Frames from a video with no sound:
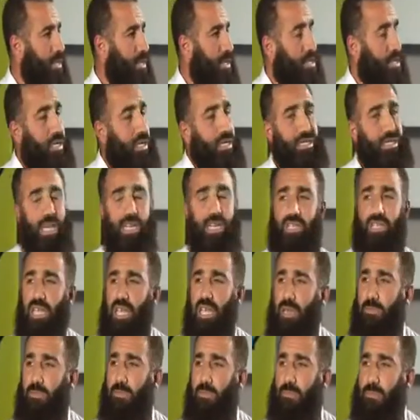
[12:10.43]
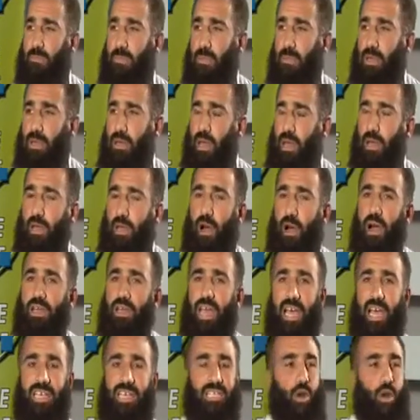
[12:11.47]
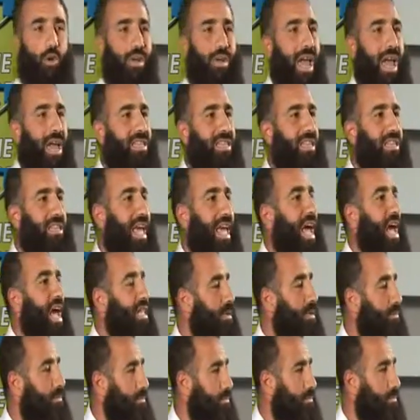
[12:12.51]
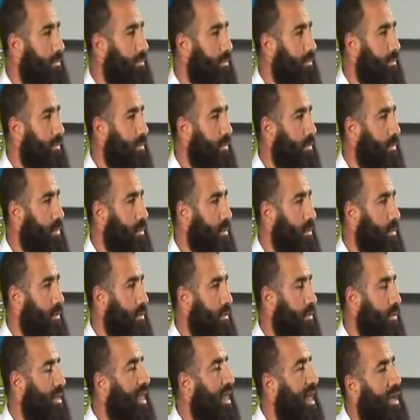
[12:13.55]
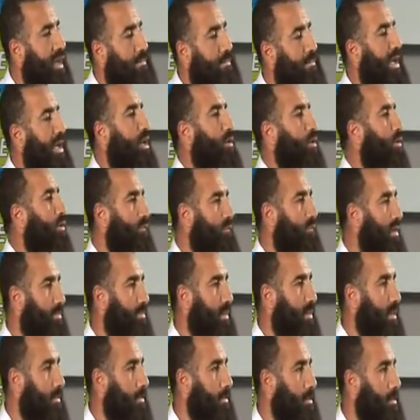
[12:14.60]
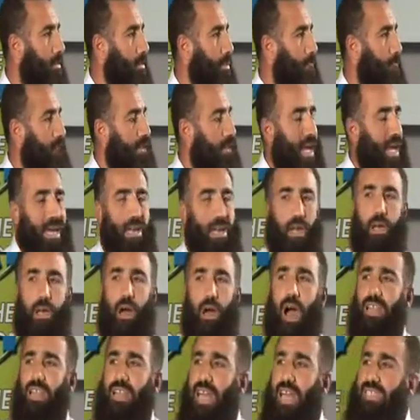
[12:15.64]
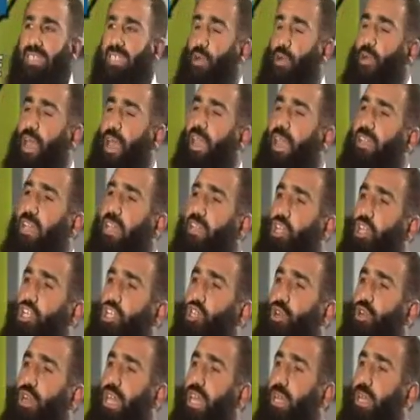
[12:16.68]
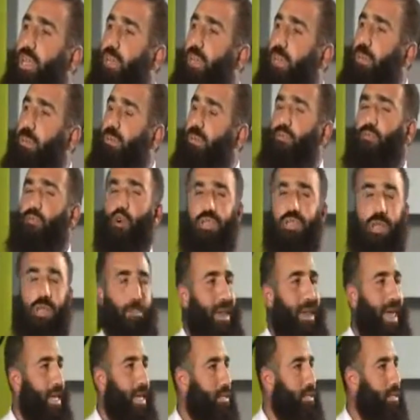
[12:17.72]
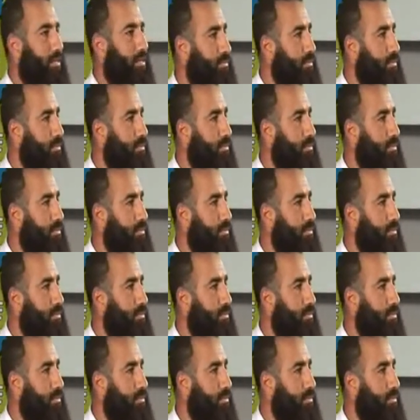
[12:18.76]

She said to him, "God has created Adam without a male or female. And God has created the tree before the plant.